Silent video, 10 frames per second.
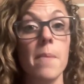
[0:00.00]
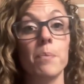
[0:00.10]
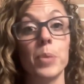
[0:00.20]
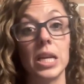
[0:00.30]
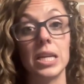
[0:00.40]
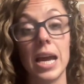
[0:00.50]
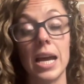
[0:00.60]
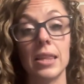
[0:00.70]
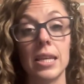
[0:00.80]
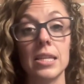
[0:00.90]
But
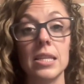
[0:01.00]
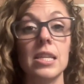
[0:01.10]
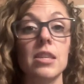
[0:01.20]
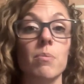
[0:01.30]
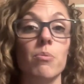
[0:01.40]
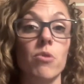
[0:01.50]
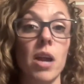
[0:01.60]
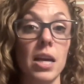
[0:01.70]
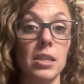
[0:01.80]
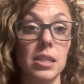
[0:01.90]
again, they need the
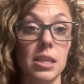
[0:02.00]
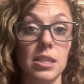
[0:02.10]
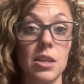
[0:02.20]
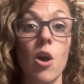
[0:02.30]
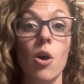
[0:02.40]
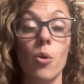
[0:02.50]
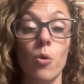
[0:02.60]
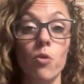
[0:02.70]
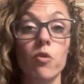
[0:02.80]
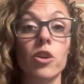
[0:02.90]
practice
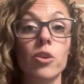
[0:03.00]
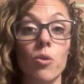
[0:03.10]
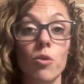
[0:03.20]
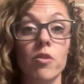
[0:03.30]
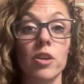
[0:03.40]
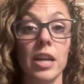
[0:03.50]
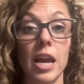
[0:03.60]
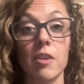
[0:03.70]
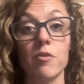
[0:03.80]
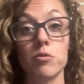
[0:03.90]
over and over
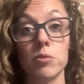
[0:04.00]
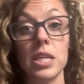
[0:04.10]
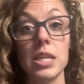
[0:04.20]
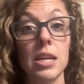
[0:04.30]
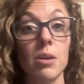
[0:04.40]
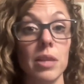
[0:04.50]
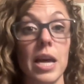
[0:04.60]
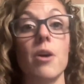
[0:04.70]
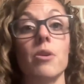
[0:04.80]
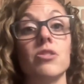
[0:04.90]
again of reading out
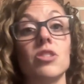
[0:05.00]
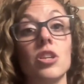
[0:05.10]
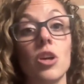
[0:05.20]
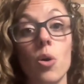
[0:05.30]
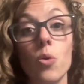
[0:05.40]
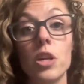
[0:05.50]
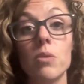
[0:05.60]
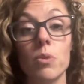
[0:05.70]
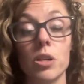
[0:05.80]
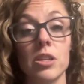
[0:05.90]
loud, decoding
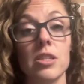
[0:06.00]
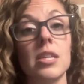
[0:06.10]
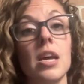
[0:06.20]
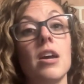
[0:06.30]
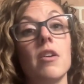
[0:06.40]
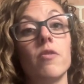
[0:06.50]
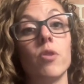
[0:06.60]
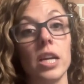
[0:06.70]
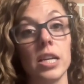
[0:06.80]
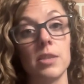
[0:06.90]
words
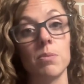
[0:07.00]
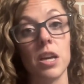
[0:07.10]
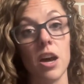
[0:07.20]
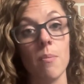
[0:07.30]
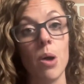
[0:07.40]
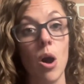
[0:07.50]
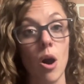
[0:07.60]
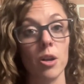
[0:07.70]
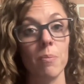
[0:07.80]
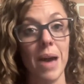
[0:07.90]
for it to become
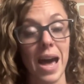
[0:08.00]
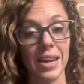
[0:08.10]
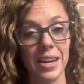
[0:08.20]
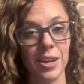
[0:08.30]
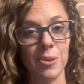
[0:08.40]
automatic.